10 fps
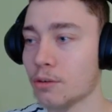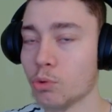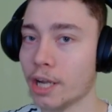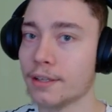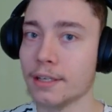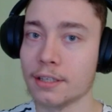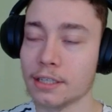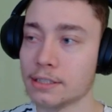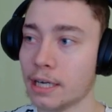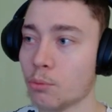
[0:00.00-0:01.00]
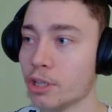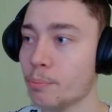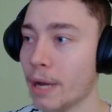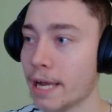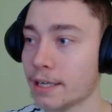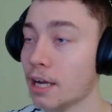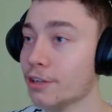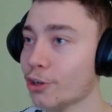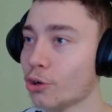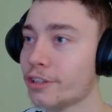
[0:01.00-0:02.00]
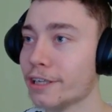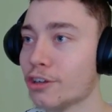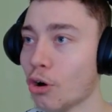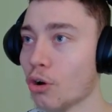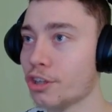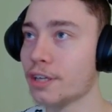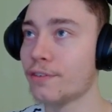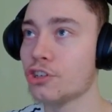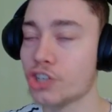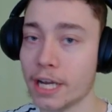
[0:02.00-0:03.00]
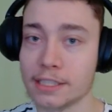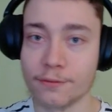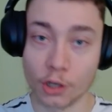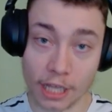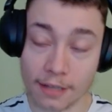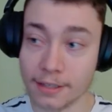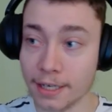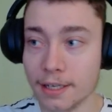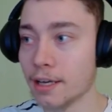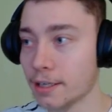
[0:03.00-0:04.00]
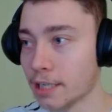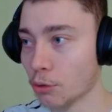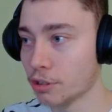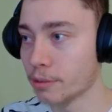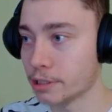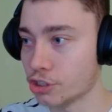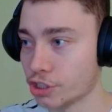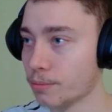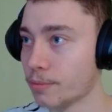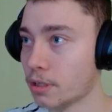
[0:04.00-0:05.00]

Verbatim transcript: What I did is I went back and looked at all the different chats for that day and counted the messages.